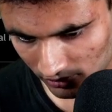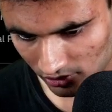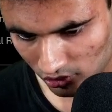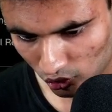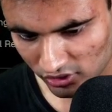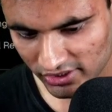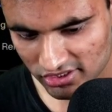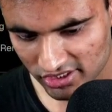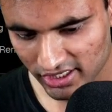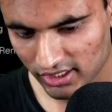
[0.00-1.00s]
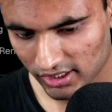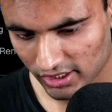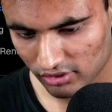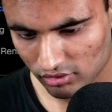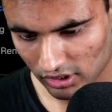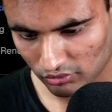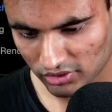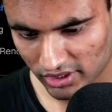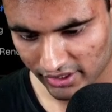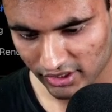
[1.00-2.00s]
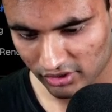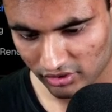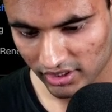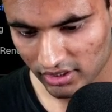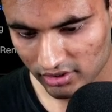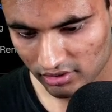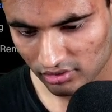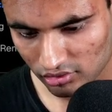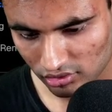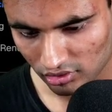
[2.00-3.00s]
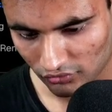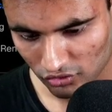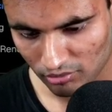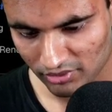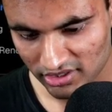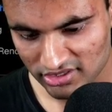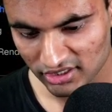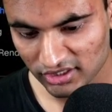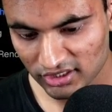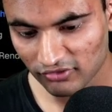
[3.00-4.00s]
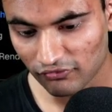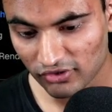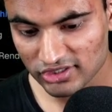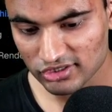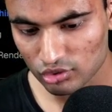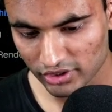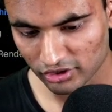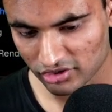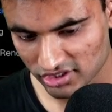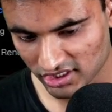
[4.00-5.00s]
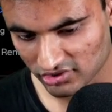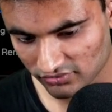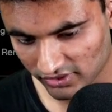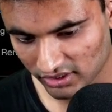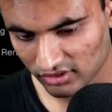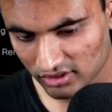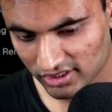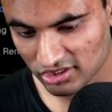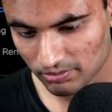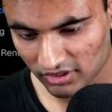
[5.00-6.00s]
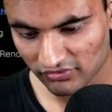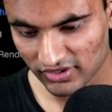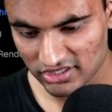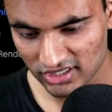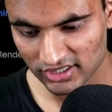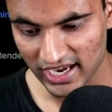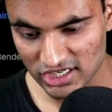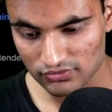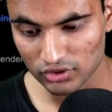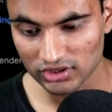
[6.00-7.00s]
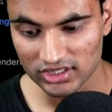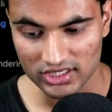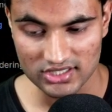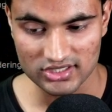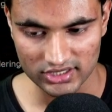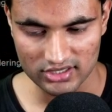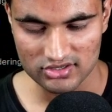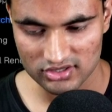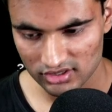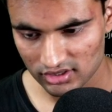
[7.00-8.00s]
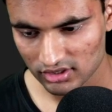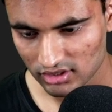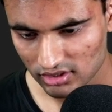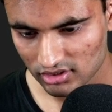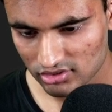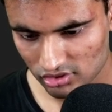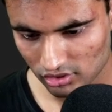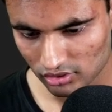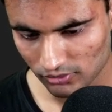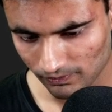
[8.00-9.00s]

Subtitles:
the shared layout down the rendered tree of components until the first loading.js file is prefetched and cached for 30 seconds. So